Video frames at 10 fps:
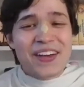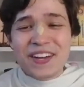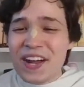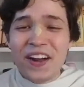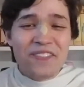
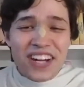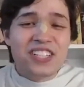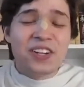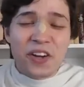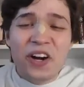Not
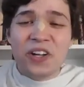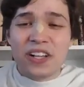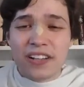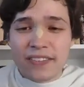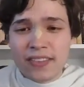much at
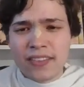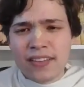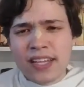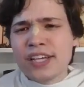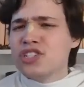all.
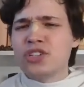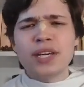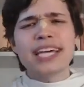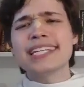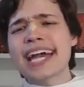So
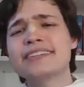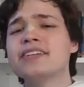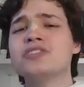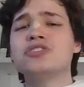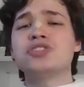he has
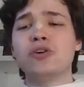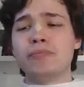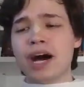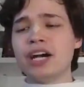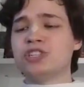access to so
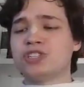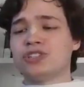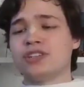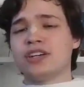much.